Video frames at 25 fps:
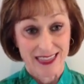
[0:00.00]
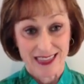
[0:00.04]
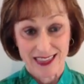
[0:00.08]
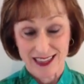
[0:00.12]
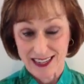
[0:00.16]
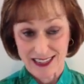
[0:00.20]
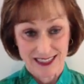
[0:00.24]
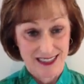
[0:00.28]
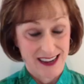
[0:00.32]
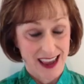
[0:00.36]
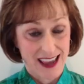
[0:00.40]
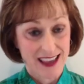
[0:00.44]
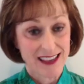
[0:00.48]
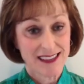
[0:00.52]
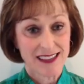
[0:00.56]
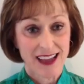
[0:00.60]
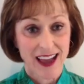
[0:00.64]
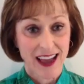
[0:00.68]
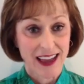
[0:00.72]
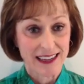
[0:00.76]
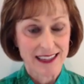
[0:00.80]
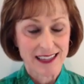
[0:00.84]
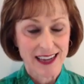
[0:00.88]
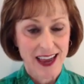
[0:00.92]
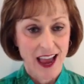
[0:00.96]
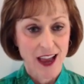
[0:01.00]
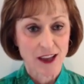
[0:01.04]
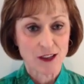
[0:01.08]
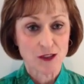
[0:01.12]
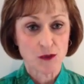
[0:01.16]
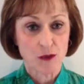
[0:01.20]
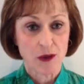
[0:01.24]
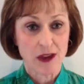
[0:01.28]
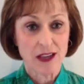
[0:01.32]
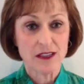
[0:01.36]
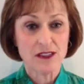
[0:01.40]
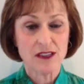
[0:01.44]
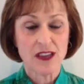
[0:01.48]
today's high tax
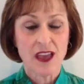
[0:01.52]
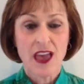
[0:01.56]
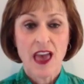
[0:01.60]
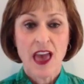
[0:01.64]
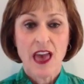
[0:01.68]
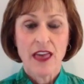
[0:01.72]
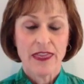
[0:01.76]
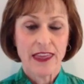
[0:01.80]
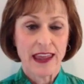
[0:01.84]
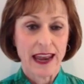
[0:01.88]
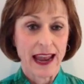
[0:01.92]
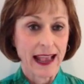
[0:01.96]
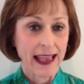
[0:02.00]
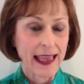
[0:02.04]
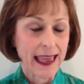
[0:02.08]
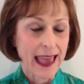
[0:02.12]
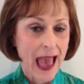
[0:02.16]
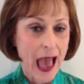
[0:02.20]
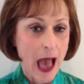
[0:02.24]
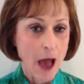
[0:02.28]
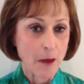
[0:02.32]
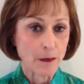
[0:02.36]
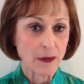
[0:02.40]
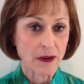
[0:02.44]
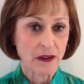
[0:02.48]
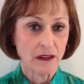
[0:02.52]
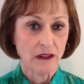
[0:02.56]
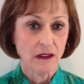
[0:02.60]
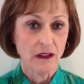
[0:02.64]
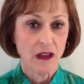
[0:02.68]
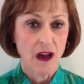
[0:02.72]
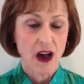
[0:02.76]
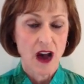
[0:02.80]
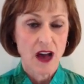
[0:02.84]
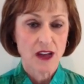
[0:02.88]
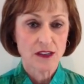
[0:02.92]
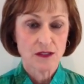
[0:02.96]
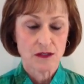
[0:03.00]
rates than a capital
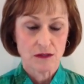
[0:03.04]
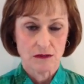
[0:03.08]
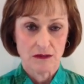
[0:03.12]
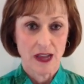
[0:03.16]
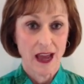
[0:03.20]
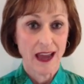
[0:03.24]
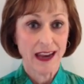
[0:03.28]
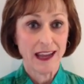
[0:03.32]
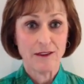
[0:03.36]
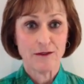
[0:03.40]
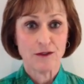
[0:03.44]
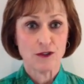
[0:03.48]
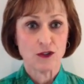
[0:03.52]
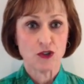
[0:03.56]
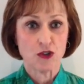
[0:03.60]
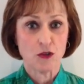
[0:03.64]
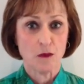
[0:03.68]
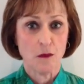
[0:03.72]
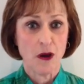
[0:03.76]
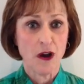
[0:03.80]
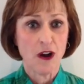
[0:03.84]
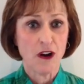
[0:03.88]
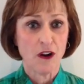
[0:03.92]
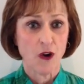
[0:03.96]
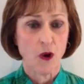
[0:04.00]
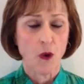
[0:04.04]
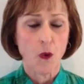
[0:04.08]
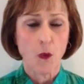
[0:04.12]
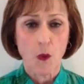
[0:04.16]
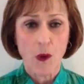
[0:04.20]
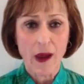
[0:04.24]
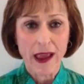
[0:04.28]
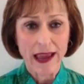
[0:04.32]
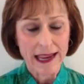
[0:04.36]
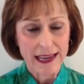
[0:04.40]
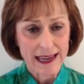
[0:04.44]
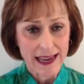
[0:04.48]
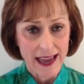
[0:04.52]
loss, not even tomorrow,
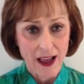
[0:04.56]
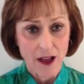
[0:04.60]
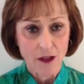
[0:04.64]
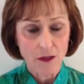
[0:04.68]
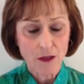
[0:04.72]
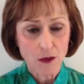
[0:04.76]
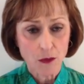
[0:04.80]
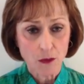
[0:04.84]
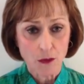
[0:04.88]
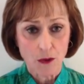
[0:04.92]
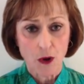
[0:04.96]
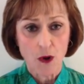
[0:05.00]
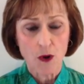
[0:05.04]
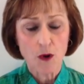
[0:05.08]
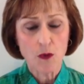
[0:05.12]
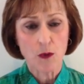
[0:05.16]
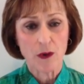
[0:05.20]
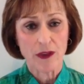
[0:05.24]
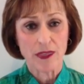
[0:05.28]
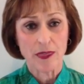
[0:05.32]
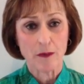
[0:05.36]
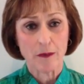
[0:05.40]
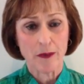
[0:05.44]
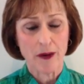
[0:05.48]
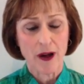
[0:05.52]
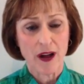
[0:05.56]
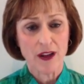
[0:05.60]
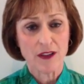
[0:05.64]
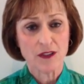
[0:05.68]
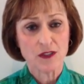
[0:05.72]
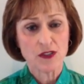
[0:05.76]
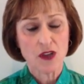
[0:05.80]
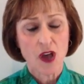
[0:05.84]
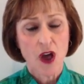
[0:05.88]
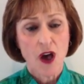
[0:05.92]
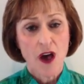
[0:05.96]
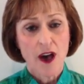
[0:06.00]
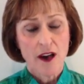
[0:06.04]
way down the road when the
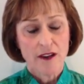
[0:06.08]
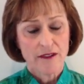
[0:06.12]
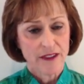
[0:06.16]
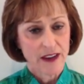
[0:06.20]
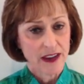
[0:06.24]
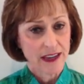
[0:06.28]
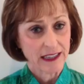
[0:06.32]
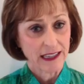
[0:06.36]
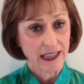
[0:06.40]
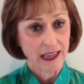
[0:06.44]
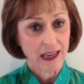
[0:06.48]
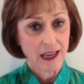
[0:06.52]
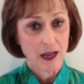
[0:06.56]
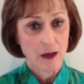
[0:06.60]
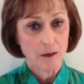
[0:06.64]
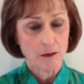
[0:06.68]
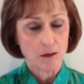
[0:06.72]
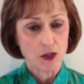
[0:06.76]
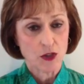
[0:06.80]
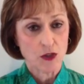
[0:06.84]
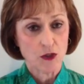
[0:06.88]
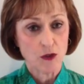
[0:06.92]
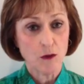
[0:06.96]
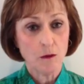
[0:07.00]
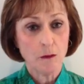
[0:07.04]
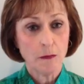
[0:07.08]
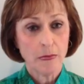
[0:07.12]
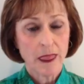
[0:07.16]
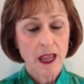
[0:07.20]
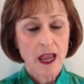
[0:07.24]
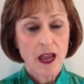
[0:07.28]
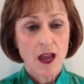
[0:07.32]
bonds finally come due?